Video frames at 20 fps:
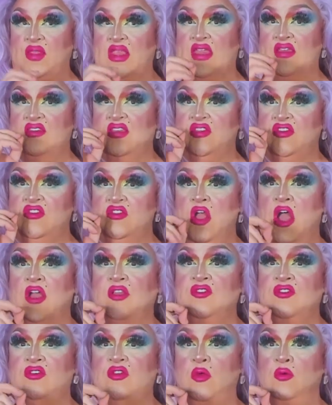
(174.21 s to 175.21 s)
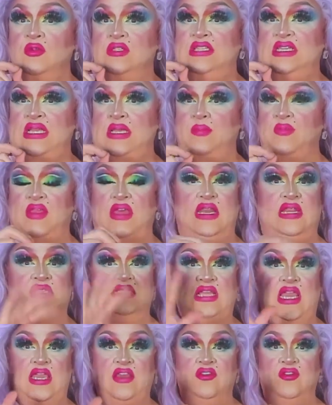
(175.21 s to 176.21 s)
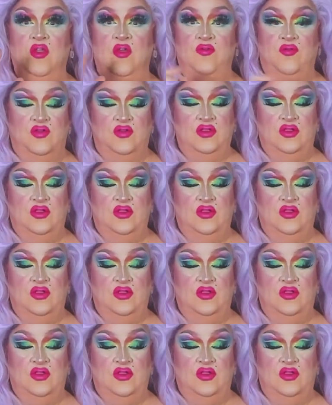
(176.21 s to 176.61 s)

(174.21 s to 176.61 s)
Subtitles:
is it's not so deep that it takes over.